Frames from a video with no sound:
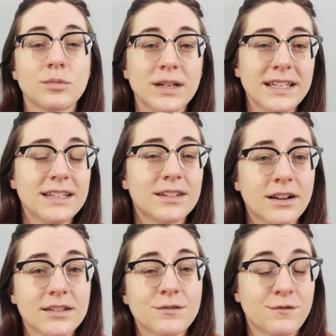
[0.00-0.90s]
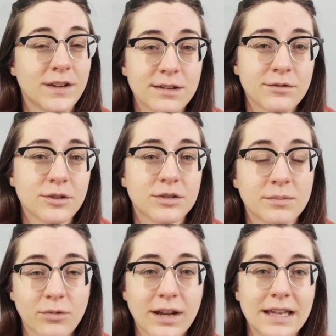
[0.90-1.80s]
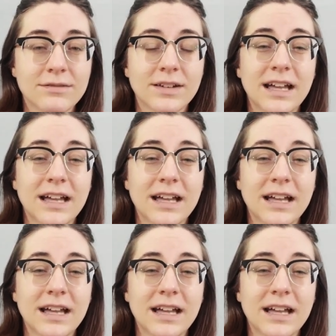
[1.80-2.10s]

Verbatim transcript: really does favor the brave.